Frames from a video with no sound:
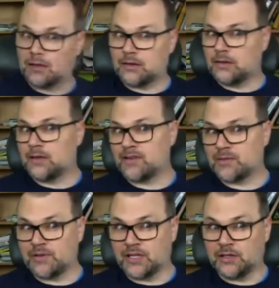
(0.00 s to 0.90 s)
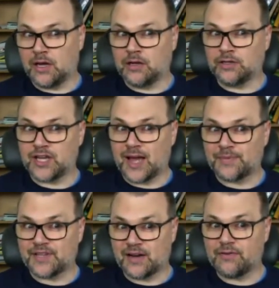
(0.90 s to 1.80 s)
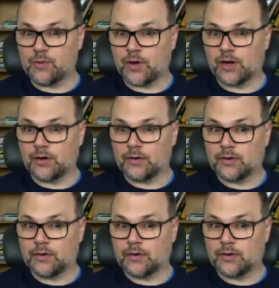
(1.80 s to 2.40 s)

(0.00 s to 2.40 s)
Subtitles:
There might be knowledge gaps everywhere.